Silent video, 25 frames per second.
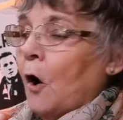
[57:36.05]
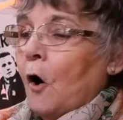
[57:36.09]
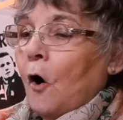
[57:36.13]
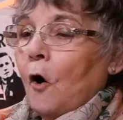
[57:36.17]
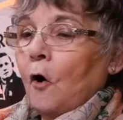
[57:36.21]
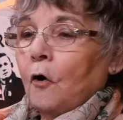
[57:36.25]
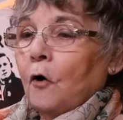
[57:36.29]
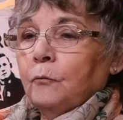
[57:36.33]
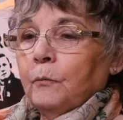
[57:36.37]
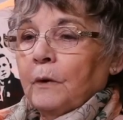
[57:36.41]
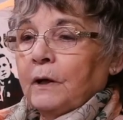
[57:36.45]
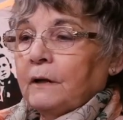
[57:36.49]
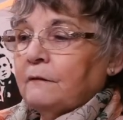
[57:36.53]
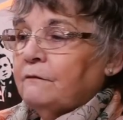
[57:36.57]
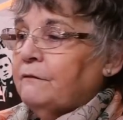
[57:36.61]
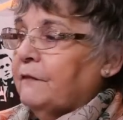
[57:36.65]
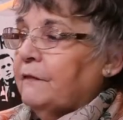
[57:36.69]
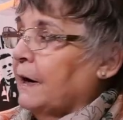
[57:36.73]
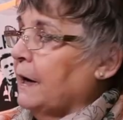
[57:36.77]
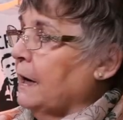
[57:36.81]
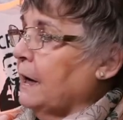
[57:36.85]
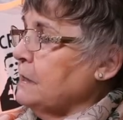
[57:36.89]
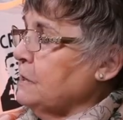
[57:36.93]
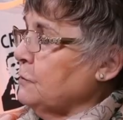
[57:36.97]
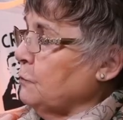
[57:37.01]
All went
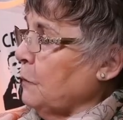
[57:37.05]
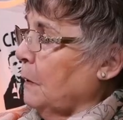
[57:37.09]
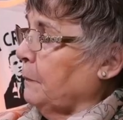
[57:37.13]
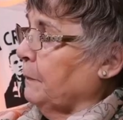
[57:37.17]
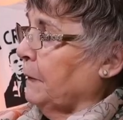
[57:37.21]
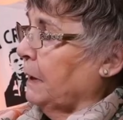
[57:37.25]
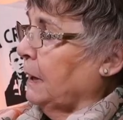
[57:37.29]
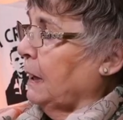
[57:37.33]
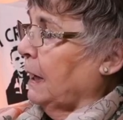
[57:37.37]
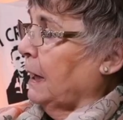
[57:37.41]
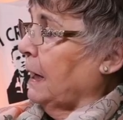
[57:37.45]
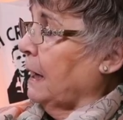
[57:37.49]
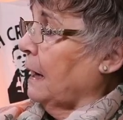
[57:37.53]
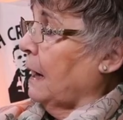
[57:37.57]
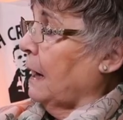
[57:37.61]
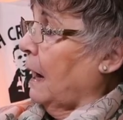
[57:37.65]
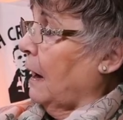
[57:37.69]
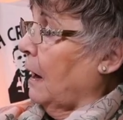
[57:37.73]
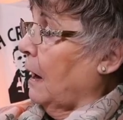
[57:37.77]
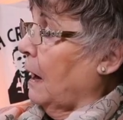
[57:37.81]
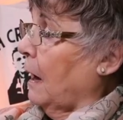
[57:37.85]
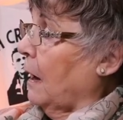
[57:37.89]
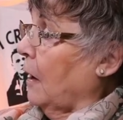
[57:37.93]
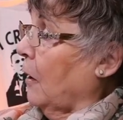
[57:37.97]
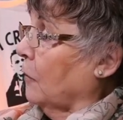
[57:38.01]
very swimmingly
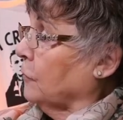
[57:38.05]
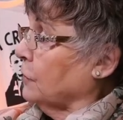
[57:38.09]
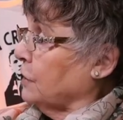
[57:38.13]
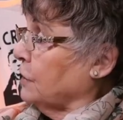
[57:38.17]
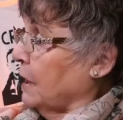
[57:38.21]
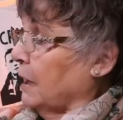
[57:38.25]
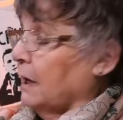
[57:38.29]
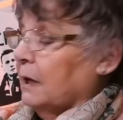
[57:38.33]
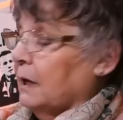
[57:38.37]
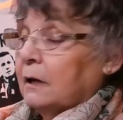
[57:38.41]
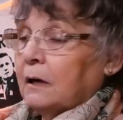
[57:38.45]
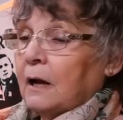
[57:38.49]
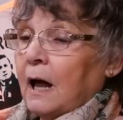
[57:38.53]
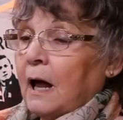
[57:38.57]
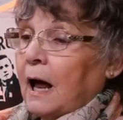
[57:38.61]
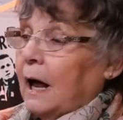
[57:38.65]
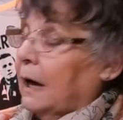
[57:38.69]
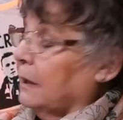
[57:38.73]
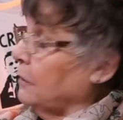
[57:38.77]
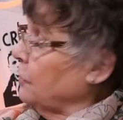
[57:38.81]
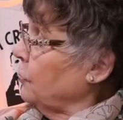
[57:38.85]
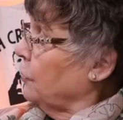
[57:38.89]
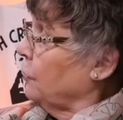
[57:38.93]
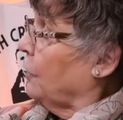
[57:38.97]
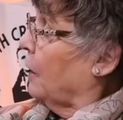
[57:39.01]
until
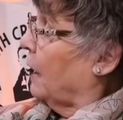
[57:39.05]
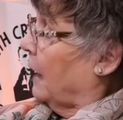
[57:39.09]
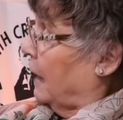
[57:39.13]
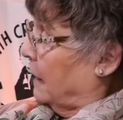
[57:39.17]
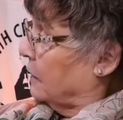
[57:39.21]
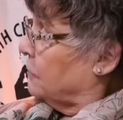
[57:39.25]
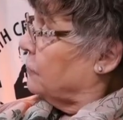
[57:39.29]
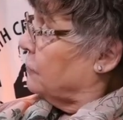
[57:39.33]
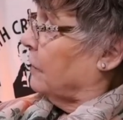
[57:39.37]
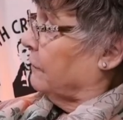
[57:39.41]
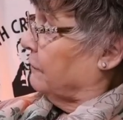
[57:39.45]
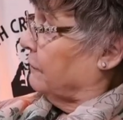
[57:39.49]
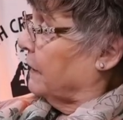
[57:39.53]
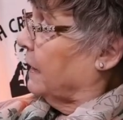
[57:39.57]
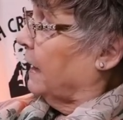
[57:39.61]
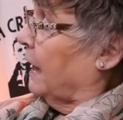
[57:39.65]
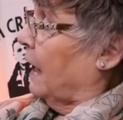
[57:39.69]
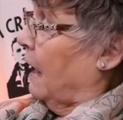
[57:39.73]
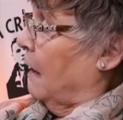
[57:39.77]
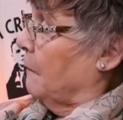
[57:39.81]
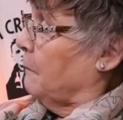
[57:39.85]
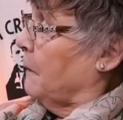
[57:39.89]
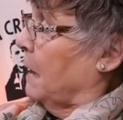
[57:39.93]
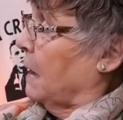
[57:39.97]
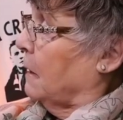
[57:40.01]
I knew I had driven the
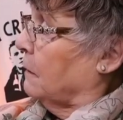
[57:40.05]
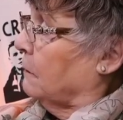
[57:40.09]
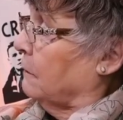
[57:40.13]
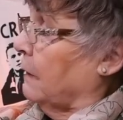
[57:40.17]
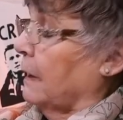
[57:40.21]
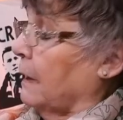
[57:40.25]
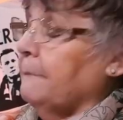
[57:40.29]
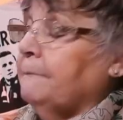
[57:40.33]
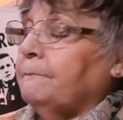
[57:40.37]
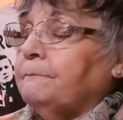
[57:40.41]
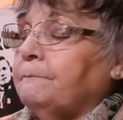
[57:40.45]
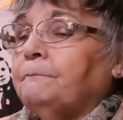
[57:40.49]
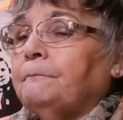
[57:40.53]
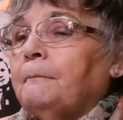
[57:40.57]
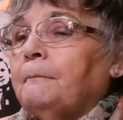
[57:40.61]
cat mad, right?